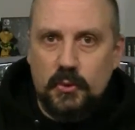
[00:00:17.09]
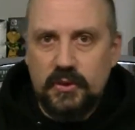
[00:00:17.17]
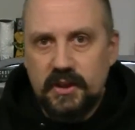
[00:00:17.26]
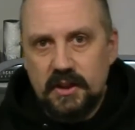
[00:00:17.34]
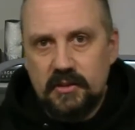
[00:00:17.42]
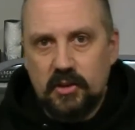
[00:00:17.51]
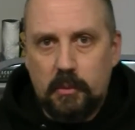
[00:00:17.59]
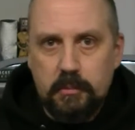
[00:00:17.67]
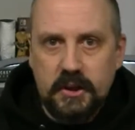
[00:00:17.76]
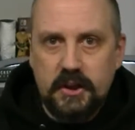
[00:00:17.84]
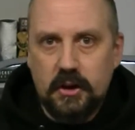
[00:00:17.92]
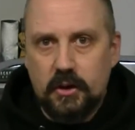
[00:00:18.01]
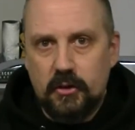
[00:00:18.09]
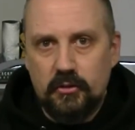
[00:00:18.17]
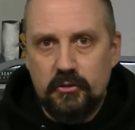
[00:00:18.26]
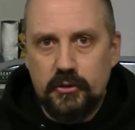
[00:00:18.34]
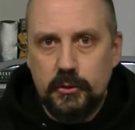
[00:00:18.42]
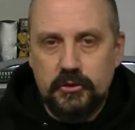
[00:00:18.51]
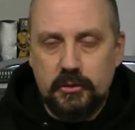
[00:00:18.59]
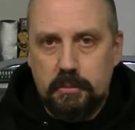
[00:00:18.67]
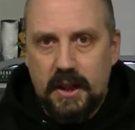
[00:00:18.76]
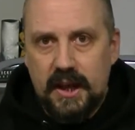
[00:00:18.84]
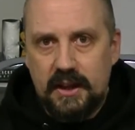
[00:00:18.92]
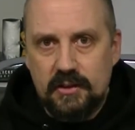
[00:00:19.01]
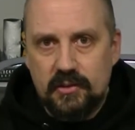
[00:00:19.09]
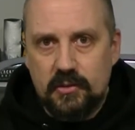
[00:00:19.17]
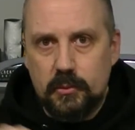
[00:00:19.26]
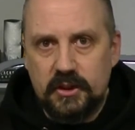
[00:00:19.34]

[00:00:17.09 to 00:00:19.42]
the topic of future plans,